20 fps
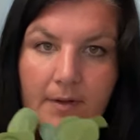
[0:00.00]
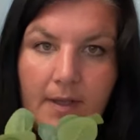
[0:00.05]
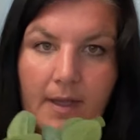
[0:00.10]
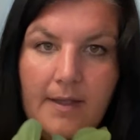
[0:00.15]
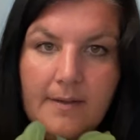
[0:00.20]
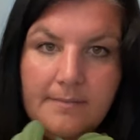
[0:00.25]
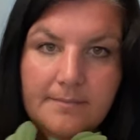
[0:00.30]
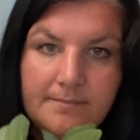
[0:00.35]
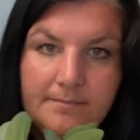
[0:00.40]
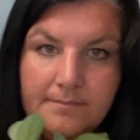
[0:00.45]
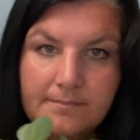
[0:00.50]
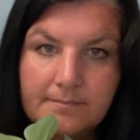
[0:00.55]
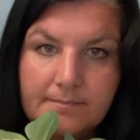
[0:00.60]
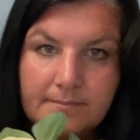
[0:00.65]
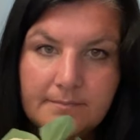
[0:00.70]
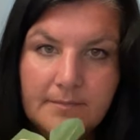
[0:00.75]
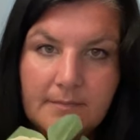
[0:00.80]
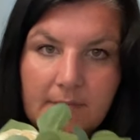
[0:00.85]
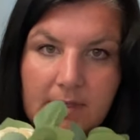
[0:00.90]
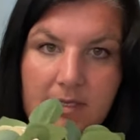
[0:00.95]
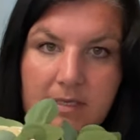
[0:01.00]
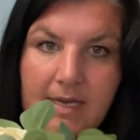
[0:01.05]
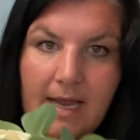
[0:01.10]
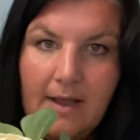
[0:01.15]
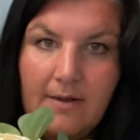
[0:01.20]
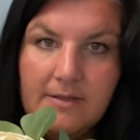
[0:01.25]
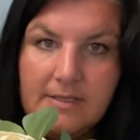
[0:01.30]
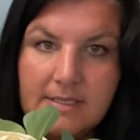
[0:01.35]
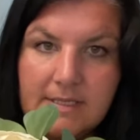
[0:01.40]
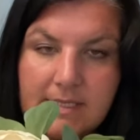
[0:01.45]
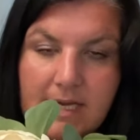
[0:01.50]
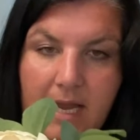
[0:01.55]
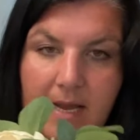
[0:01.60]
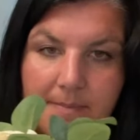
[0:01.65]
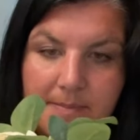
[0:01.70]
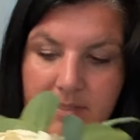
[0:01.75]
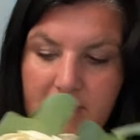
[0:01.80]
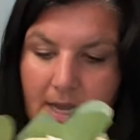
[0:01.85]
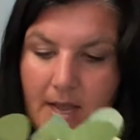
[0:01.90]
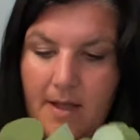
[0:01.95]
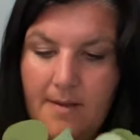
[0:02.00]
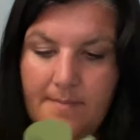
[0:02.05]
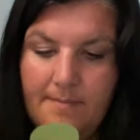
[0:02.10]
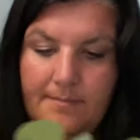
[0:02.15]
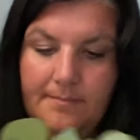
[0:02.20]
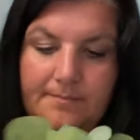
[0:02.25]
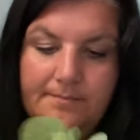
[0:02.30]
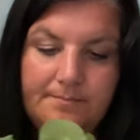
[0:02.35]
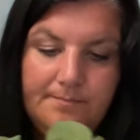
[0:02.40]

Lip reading: Okay, now it's taped up.